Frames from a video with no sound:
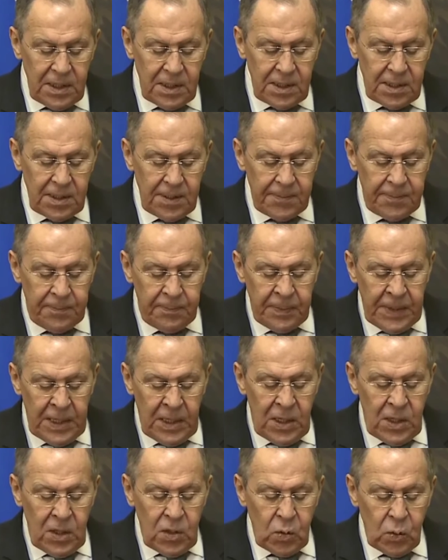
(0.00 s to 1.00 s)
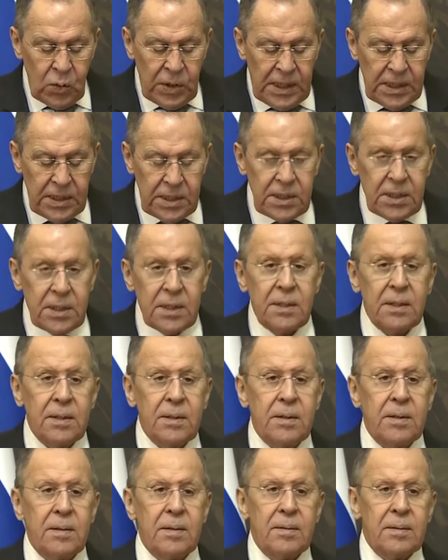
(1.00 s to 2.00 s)
Federation Council,
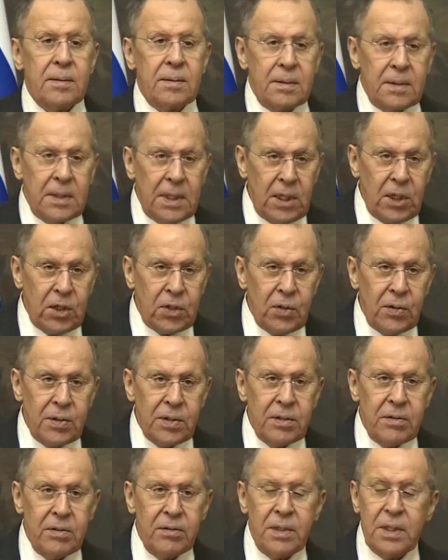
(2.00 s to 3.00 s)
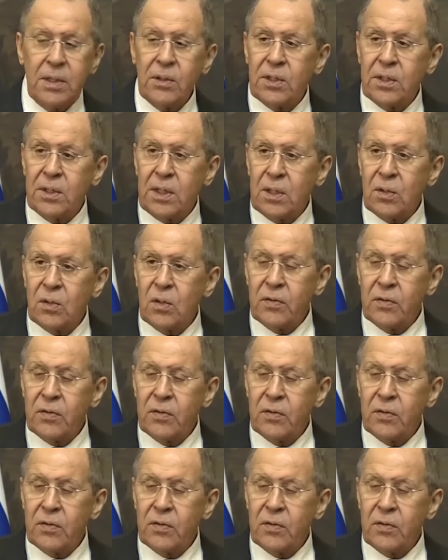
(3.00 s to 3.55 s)
Ms. Valentina Matvienko.